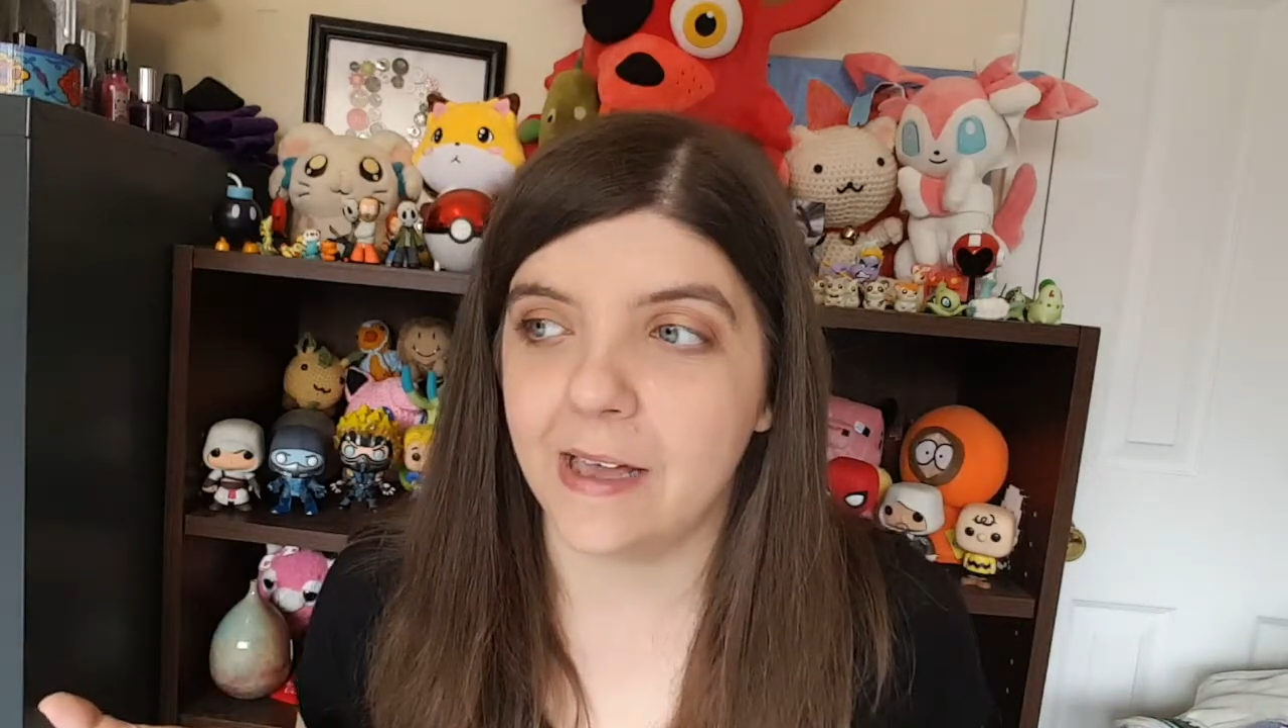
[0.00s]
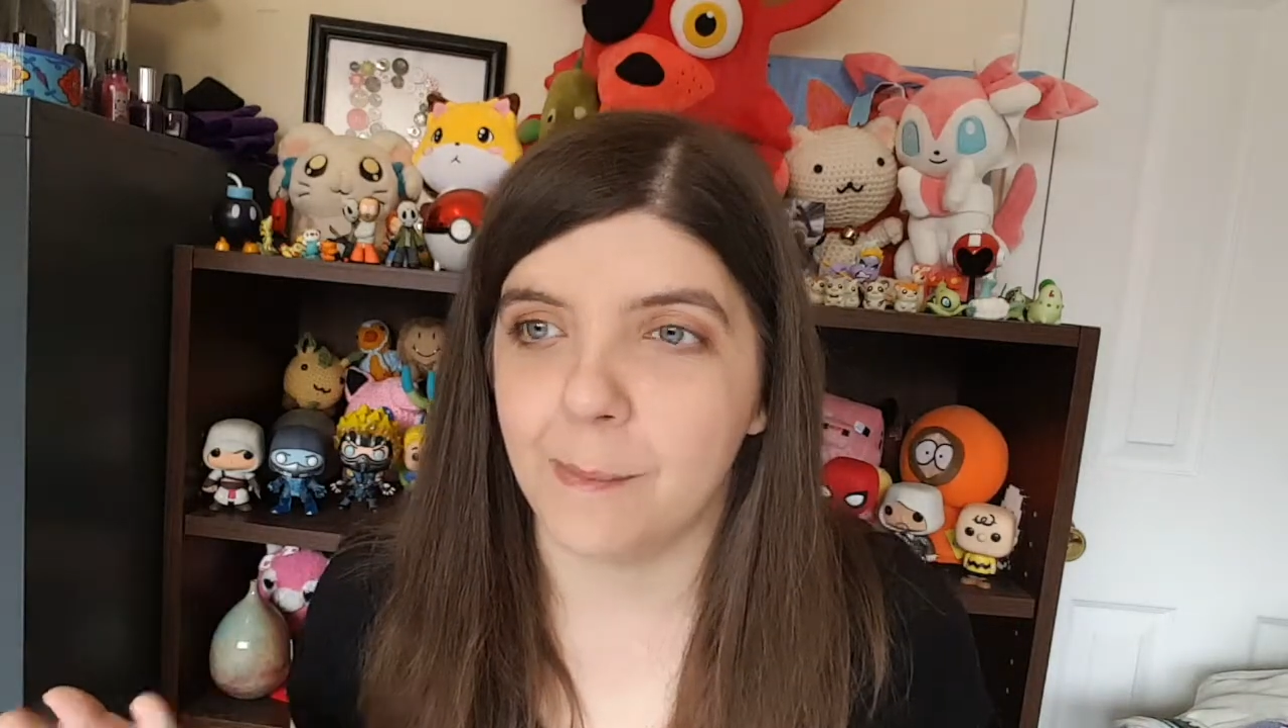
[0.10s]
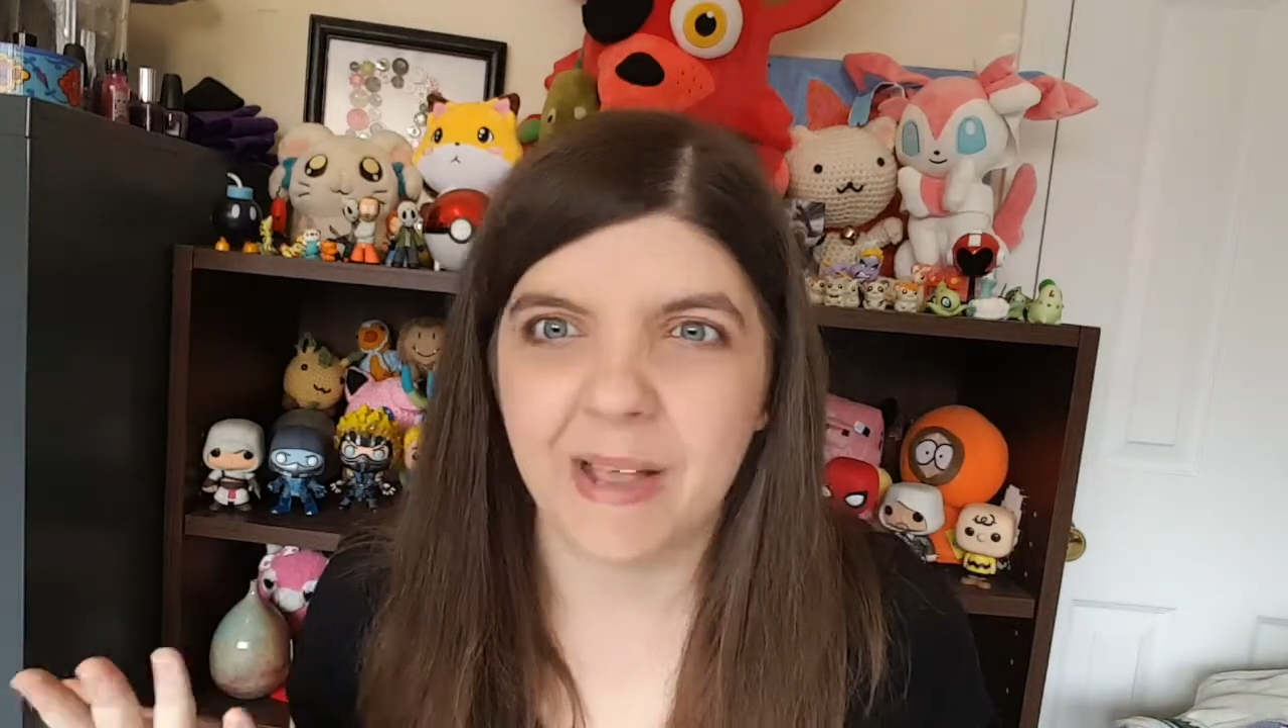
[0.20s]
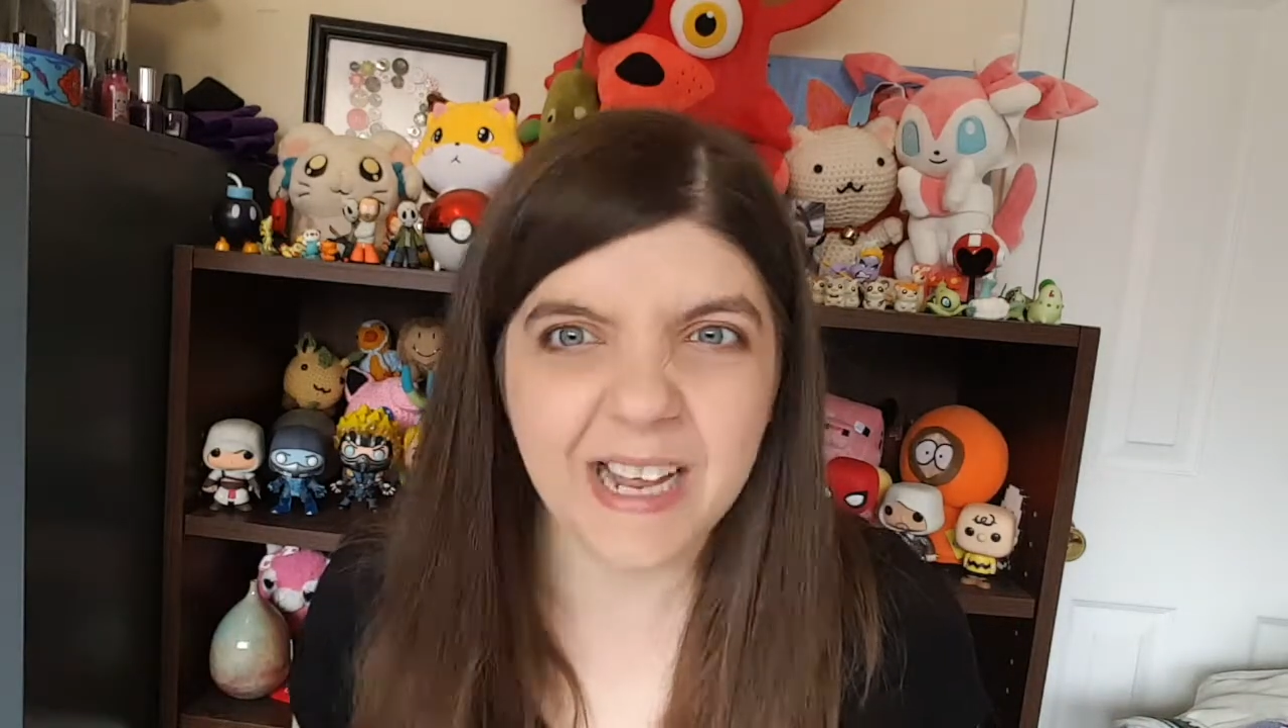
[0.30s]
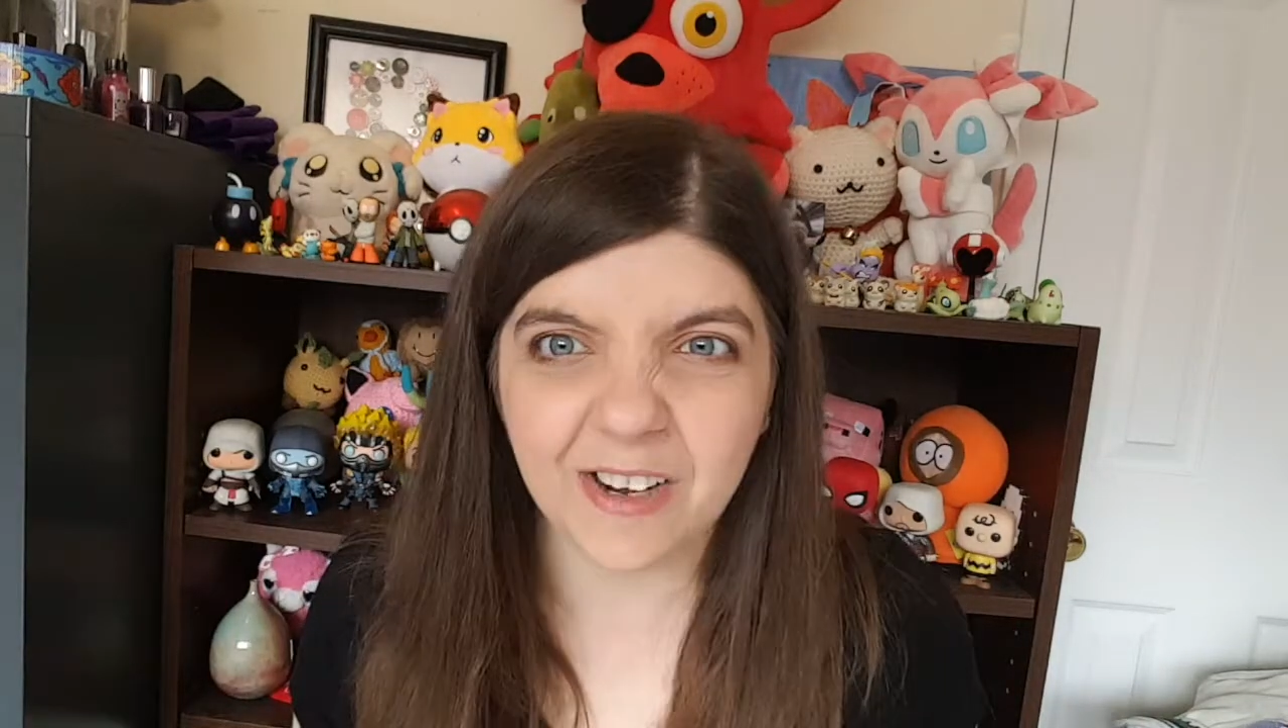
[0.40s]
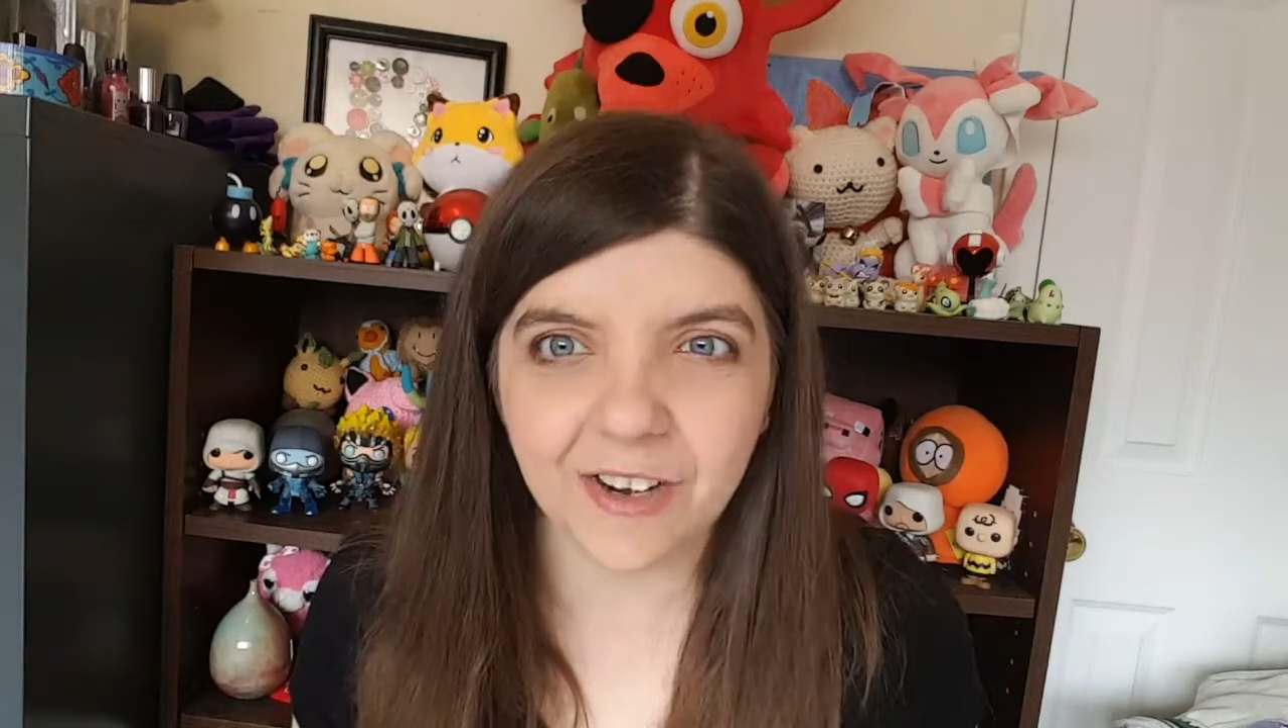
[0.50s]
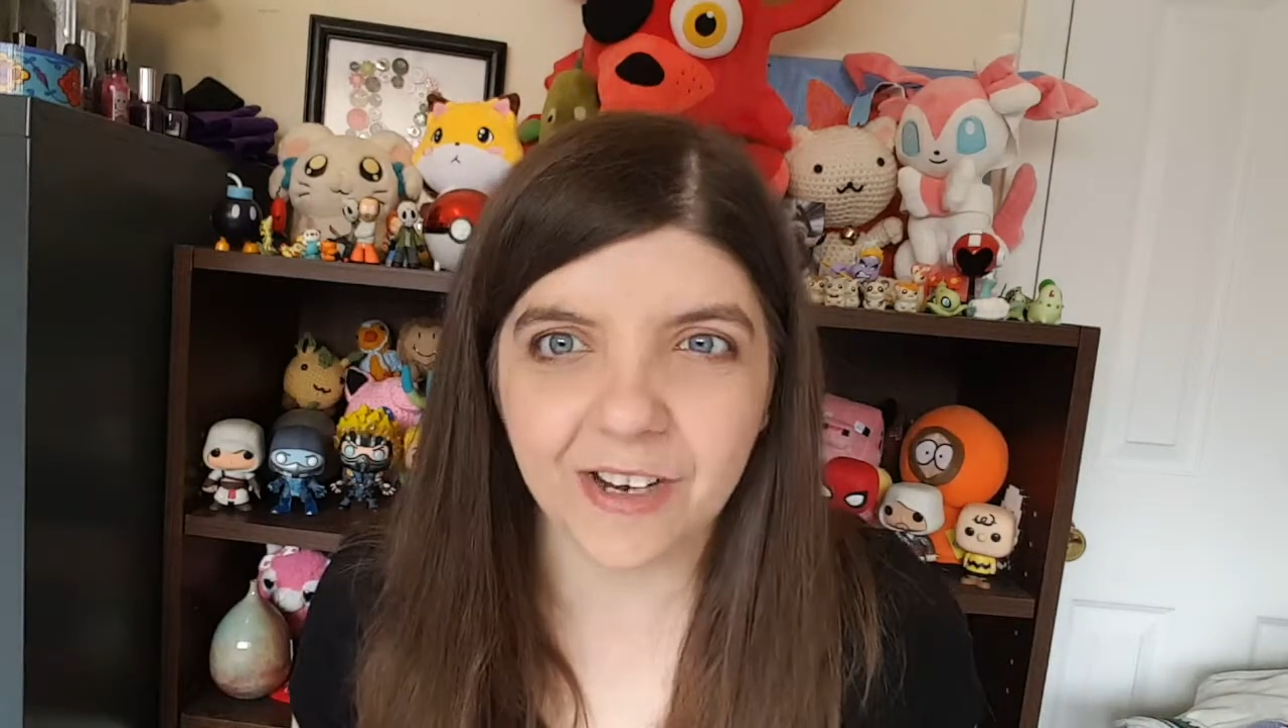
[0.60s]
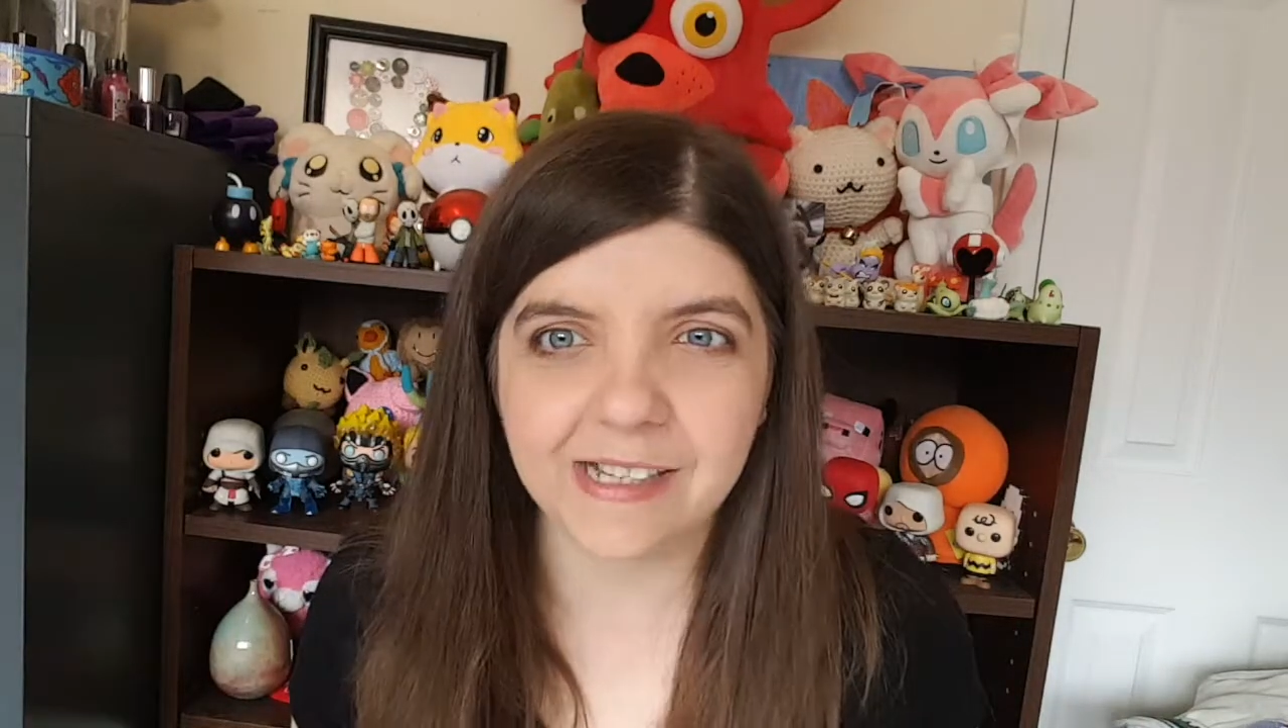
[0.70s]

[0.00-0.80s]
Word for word: meaner?